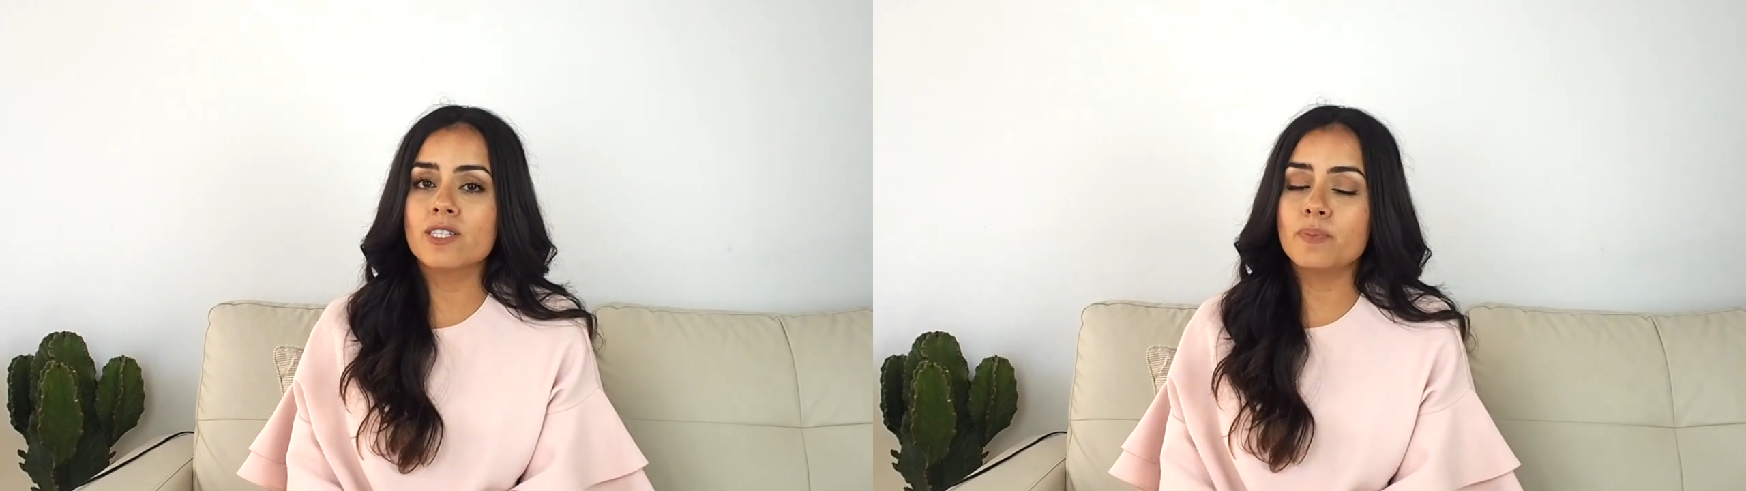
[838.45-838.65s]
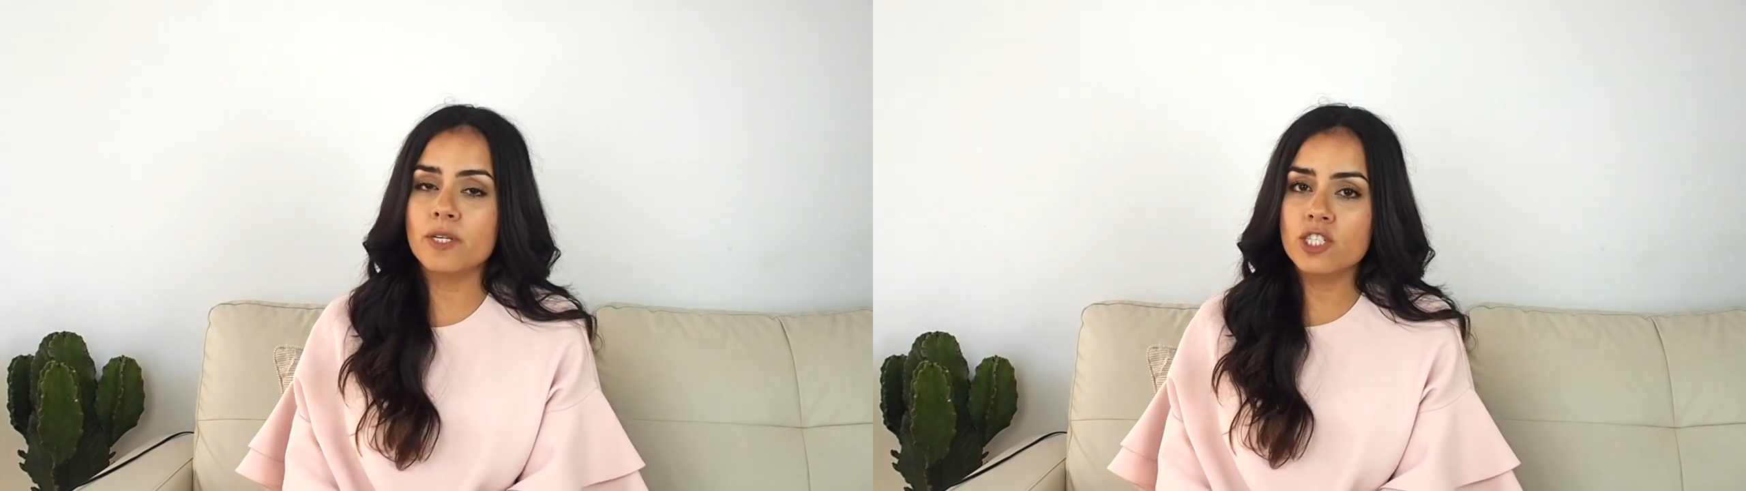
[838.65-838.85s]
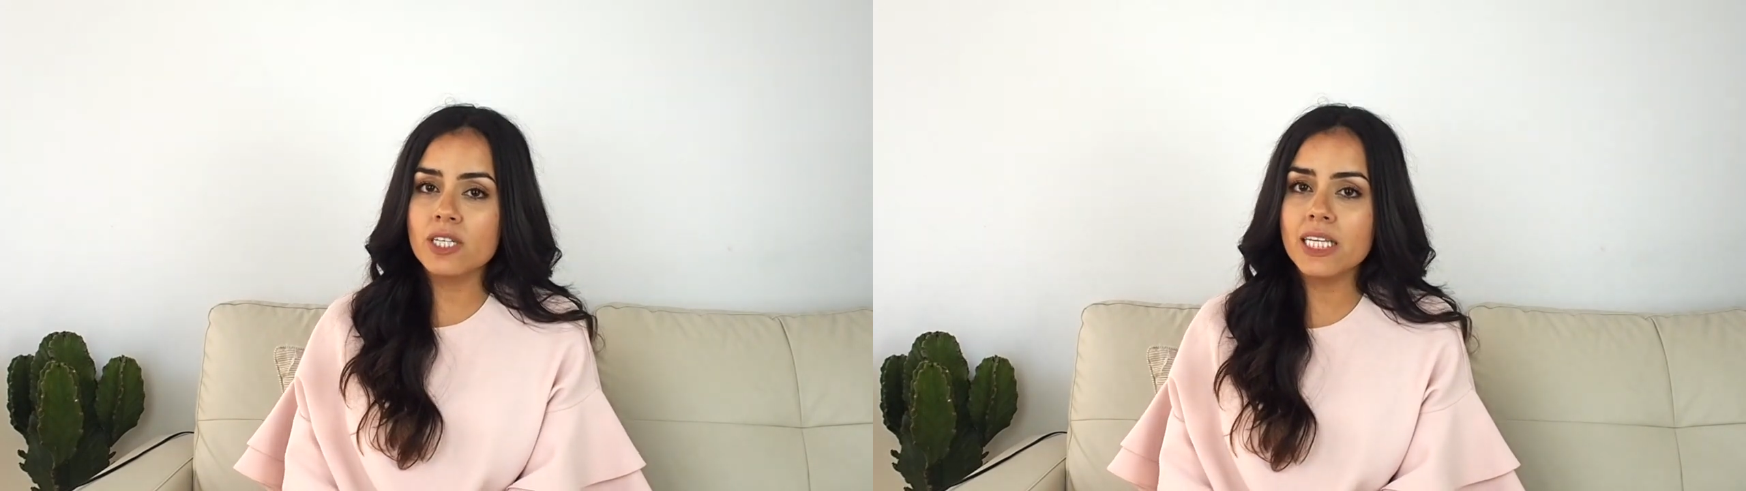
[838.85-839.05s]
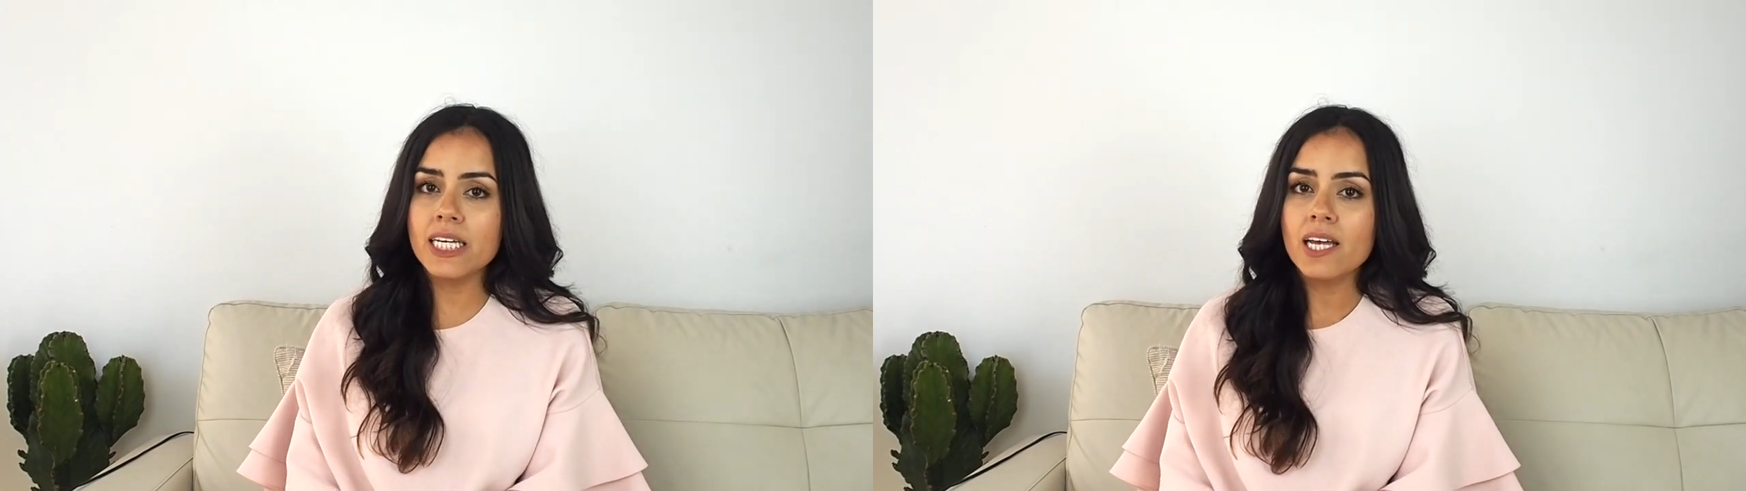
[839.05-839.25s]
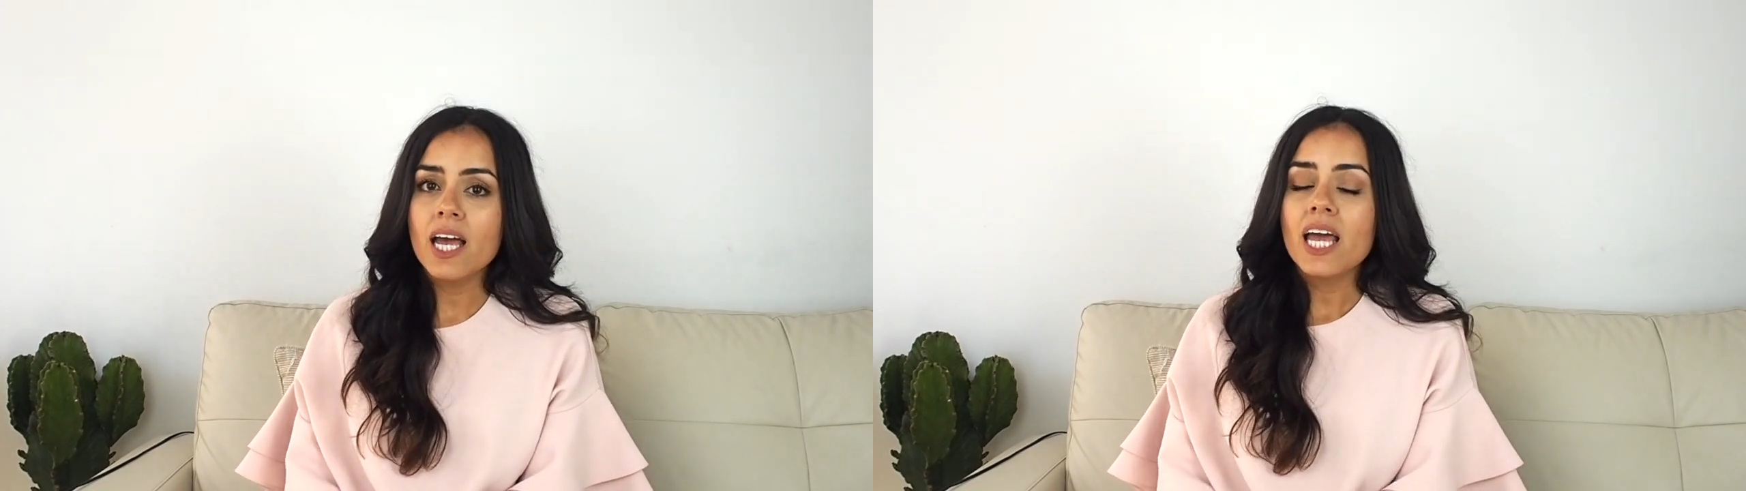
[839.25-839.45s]

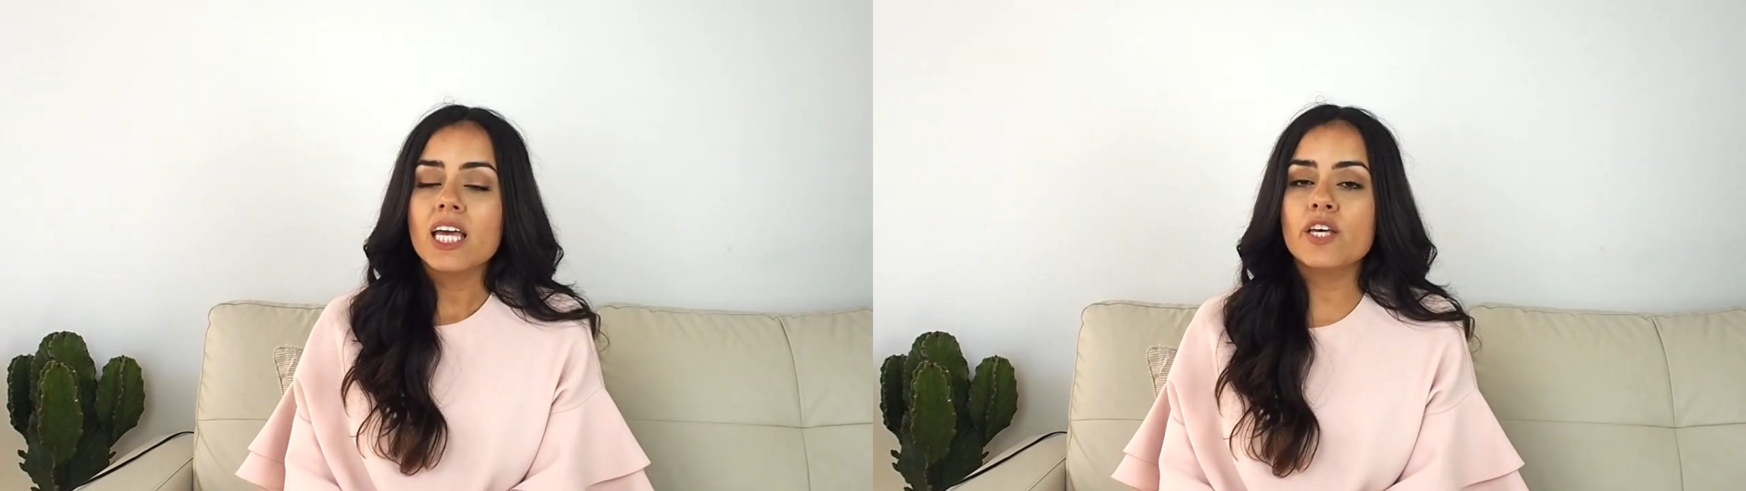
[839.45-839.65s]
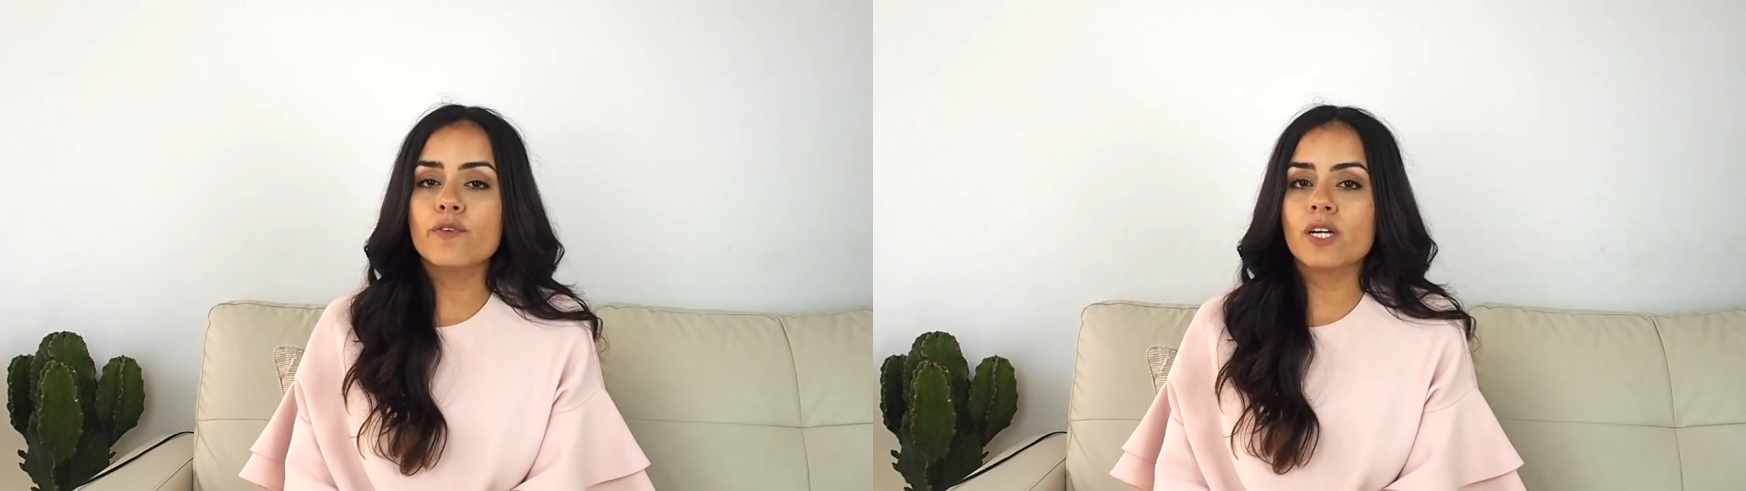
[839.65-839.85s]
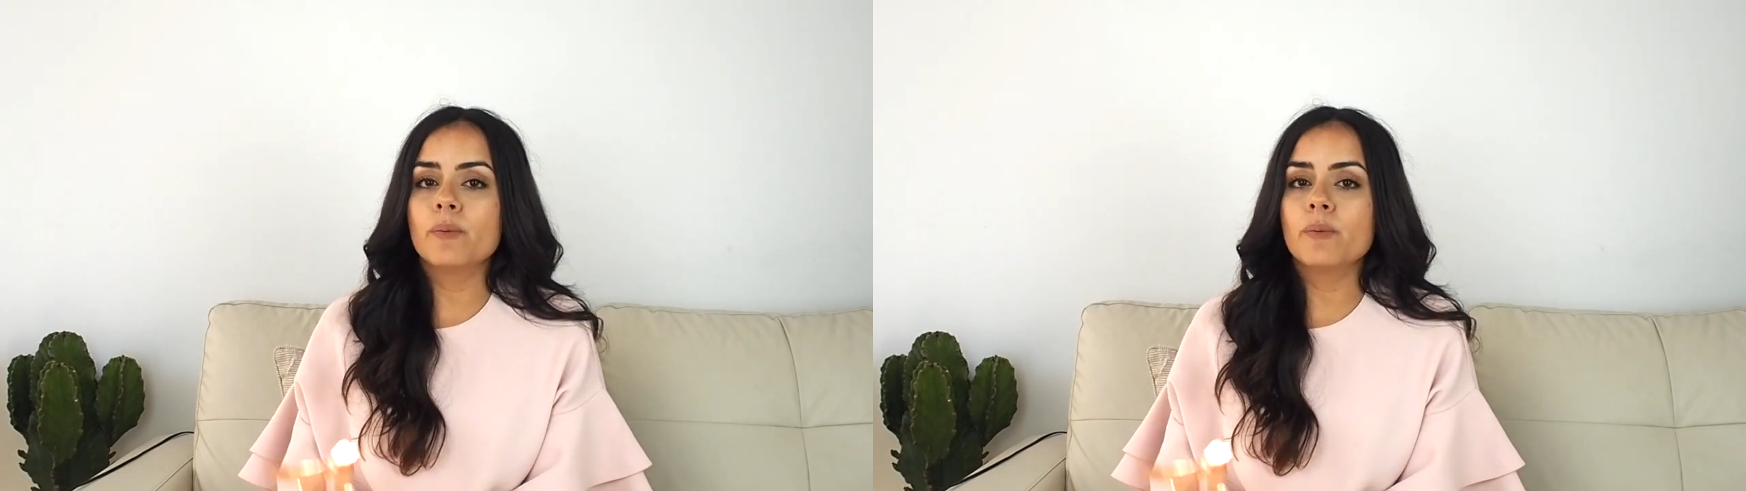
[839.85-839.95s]
especially if you're